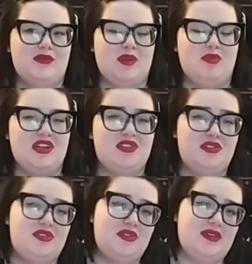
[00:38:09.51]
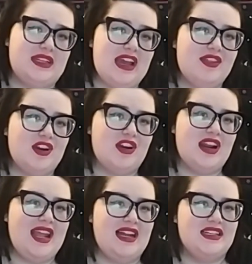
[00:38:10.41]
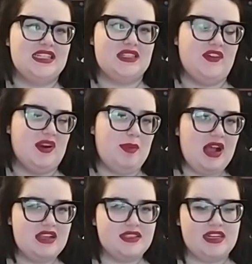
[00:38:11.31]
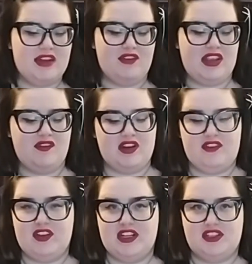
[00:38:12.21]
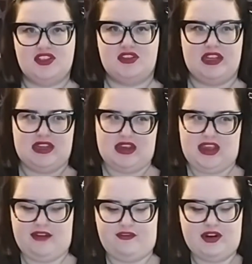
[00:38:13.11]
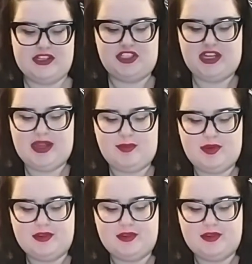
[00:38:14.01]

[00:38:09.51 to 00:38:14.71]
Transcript: brings you two together and is very positive, even if it is like a friendship.